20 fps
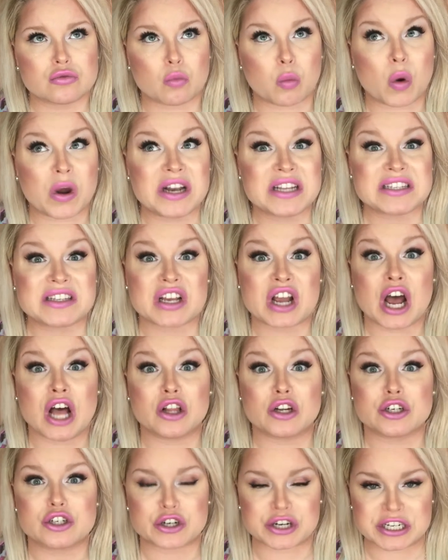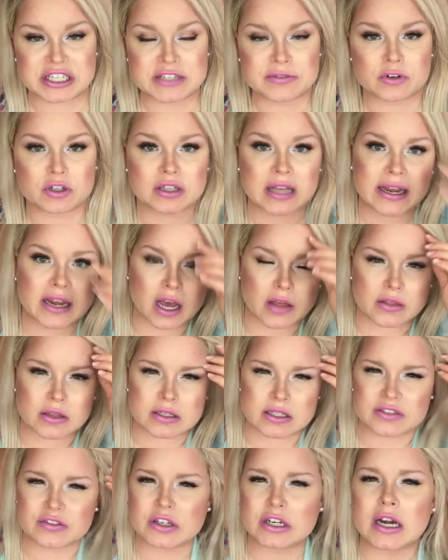what is the color transfer like on the
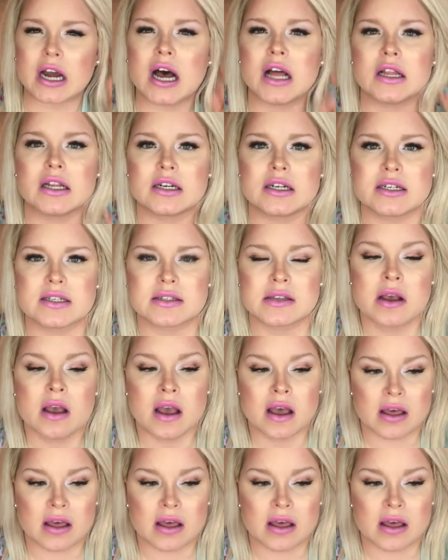different colors.